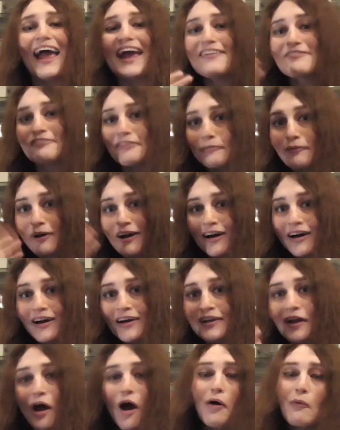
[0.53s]
Hey
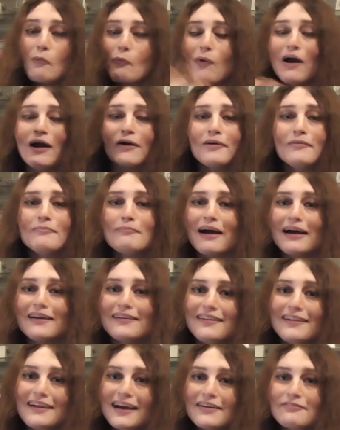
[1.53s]
everyone, and welcome
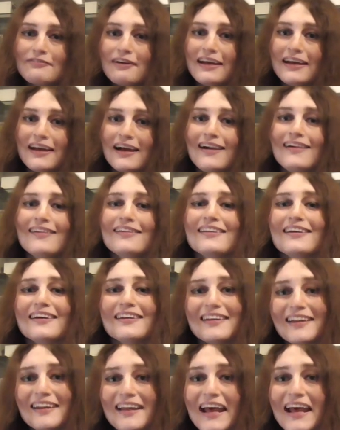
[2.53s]
back to the Advent Calendar.